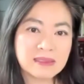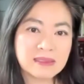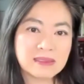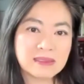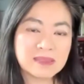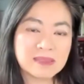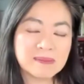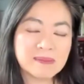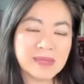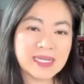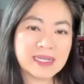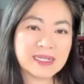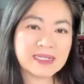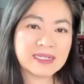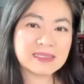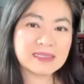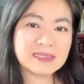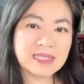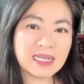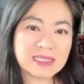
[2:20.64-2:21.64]
to make it
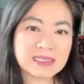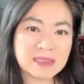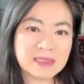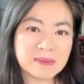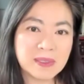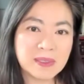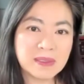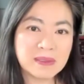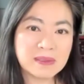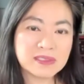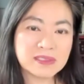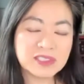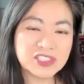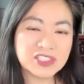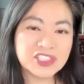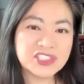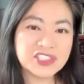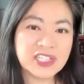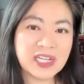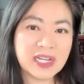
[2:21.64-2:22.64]
accessible, to
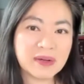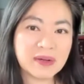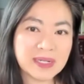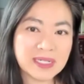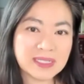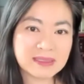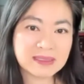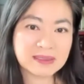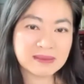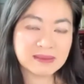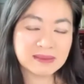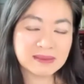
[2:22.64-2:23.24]
share it,